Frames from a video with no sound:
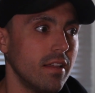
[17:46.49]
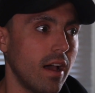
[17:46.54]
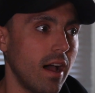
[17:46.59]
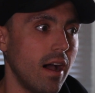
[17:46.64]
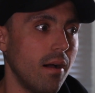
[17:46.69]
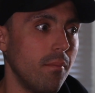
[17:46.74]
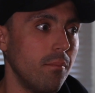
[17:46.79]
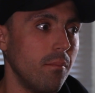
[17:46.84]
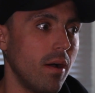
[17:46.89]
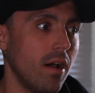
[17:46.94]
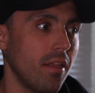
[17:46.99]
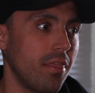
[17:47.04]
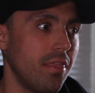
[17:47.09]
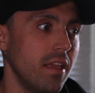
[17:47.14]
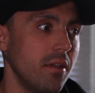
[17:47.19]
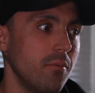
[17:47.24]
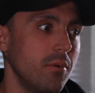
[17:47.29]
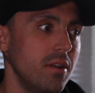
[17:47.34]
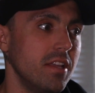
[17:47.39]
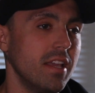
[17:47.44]
I
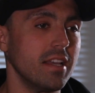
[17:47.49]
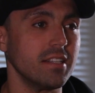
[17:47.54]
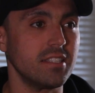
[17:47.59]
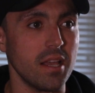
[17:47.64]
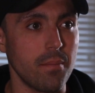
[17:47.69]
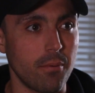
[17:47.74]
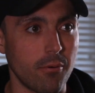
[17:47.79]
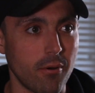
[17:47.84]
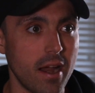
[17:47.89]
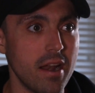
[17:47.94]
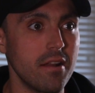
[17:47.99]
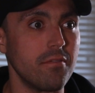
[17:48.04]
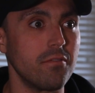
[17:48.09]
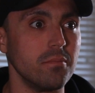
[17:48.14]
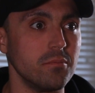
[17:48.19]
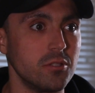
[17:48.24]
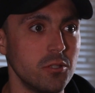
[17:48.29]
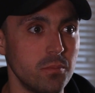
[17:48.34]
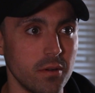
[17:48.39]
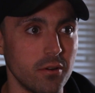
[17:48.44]
think when you get
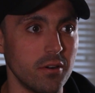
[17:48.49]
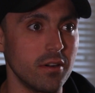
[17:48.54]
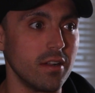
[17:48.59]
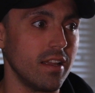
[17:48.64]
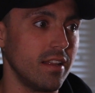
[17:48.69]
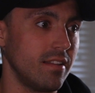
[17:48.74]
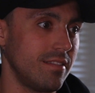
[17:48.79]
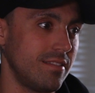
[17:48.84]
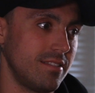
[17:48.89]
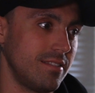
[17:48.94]
separated from spirit,